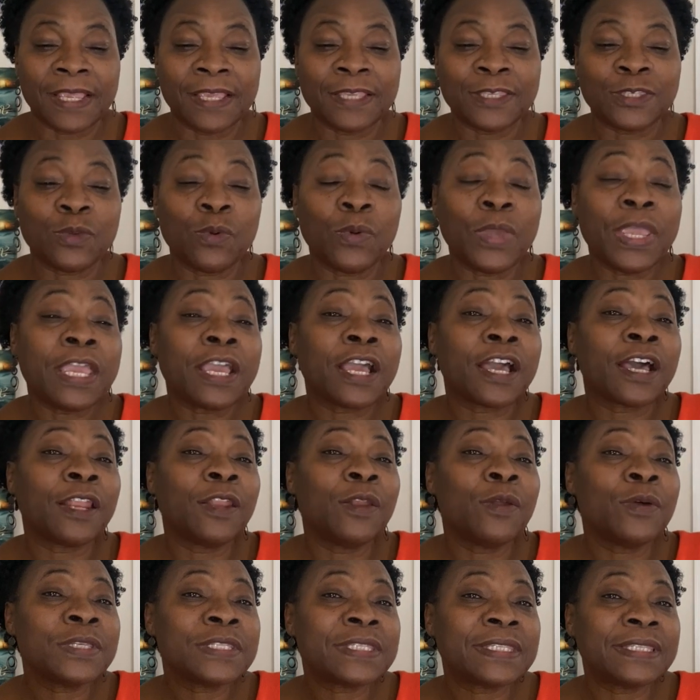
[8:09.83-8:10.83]
So in
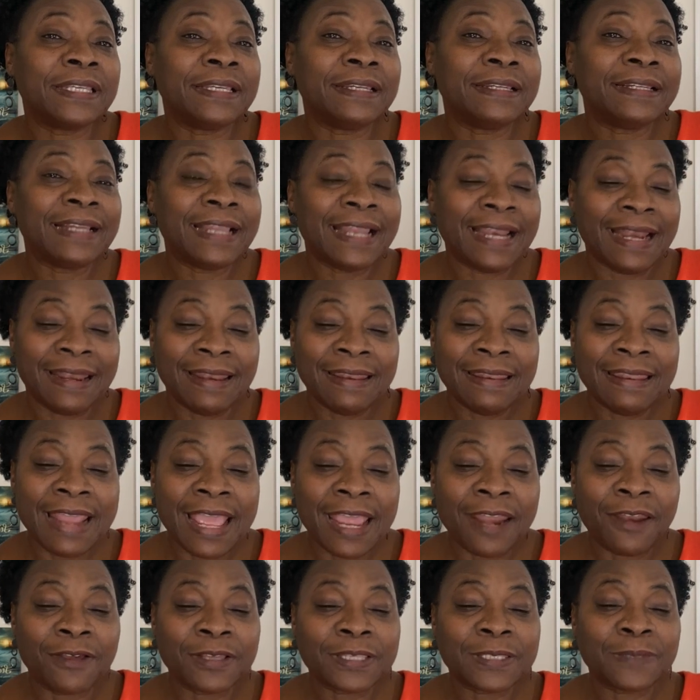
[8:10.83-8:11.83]
closing,
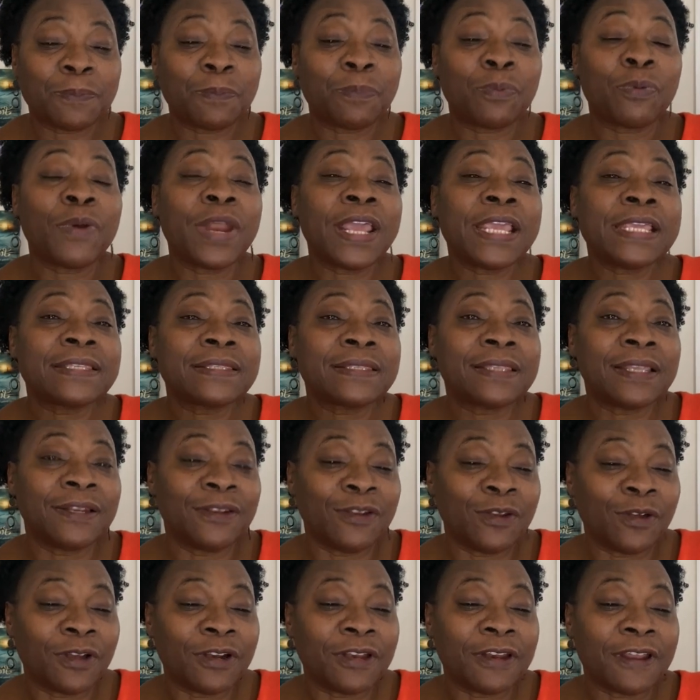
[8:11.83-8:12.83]
let us praise the
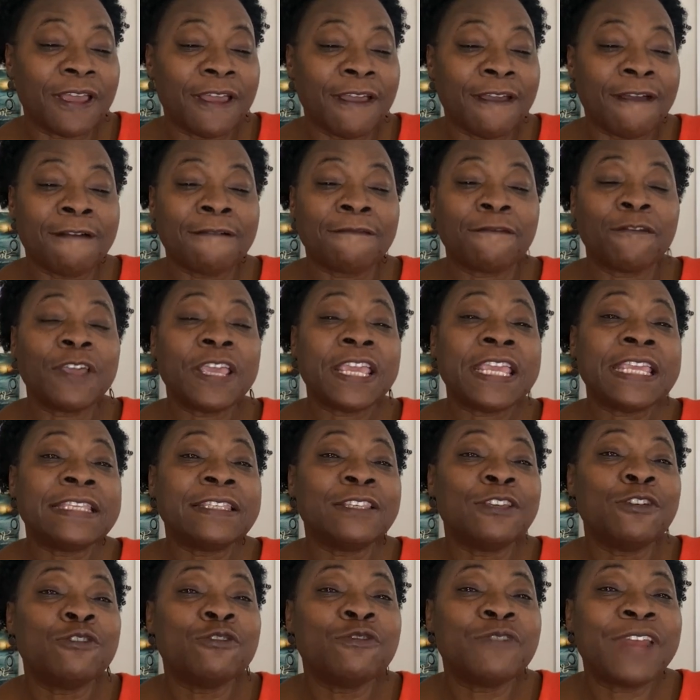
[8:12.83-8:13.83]
Lord for
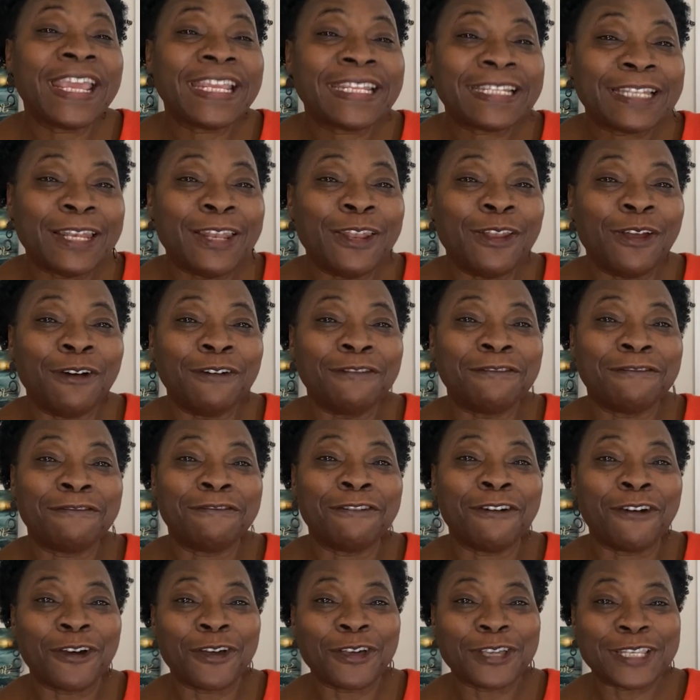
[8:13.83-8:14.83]
His great love
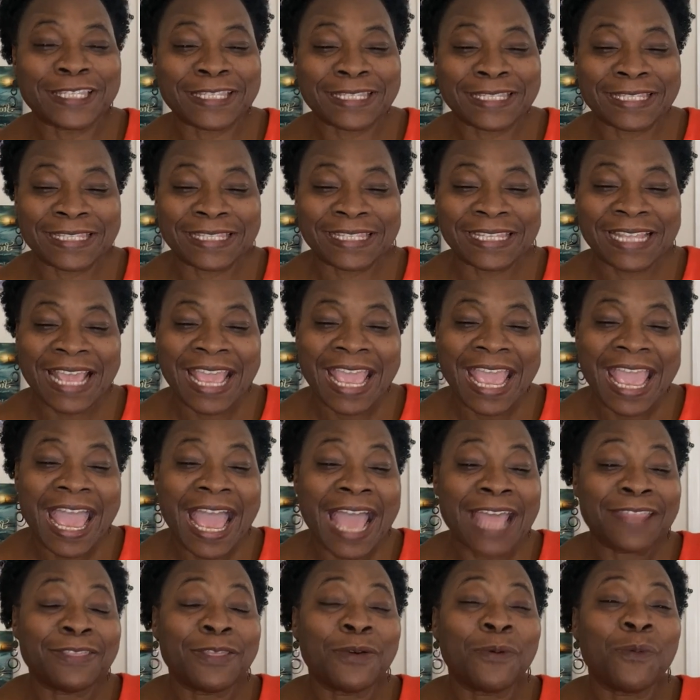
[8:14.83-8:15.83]
for us
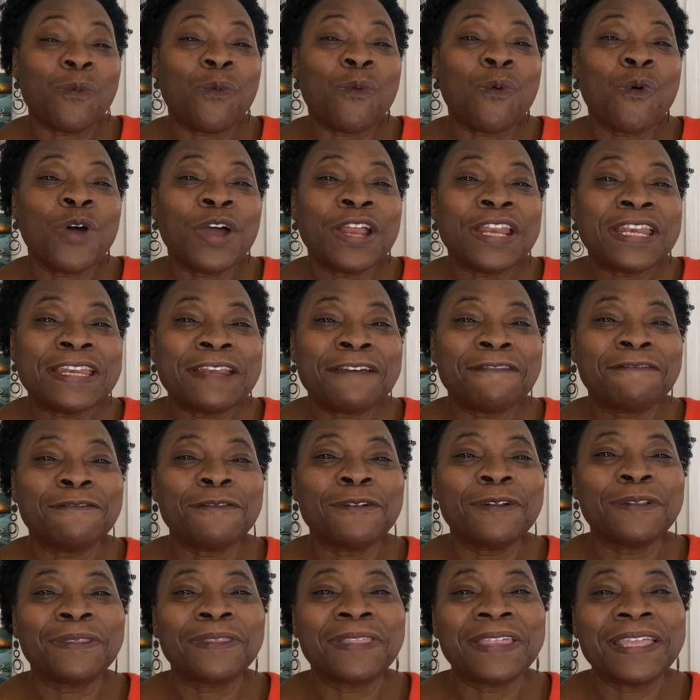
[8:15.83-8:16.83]
and the
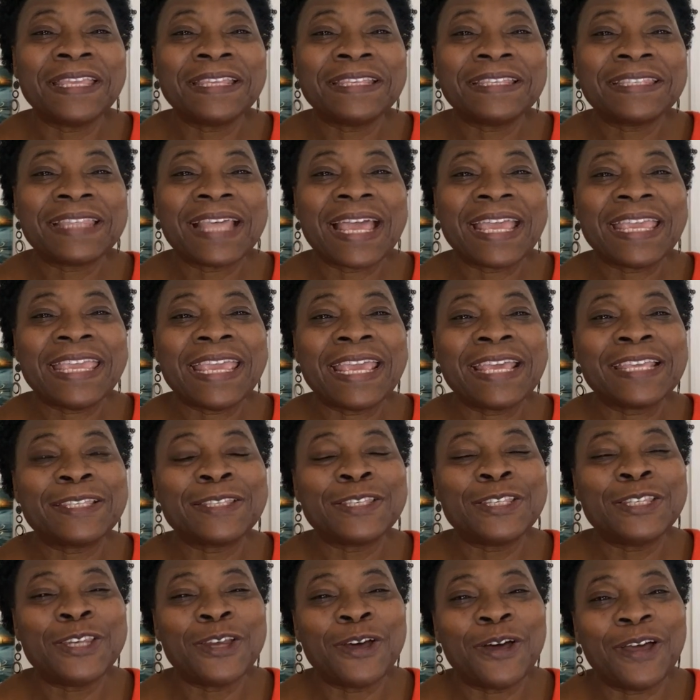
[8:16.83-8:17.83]
wonderful things that He
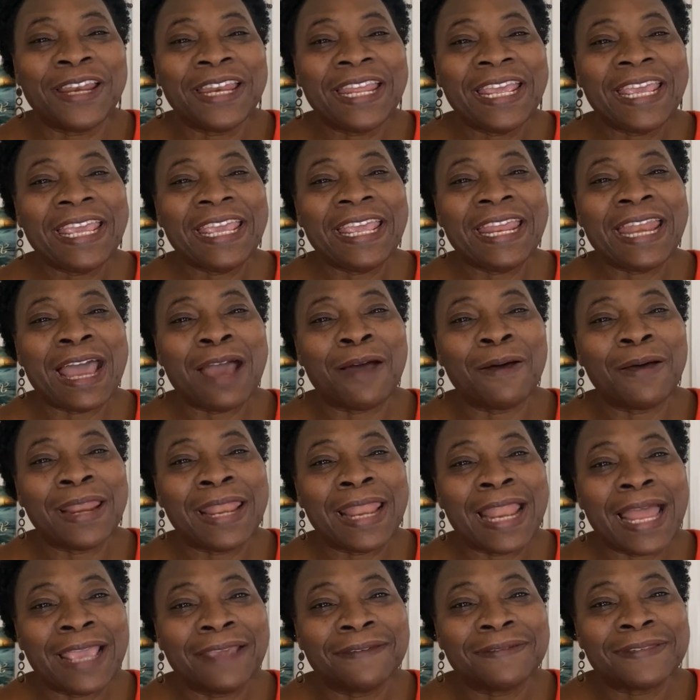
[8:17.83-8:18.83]
has done in our
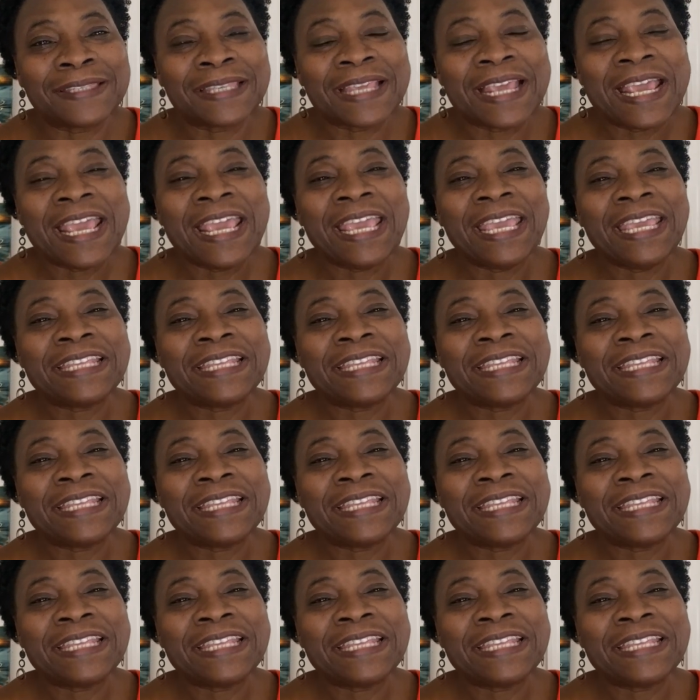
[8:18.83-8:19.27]
lives.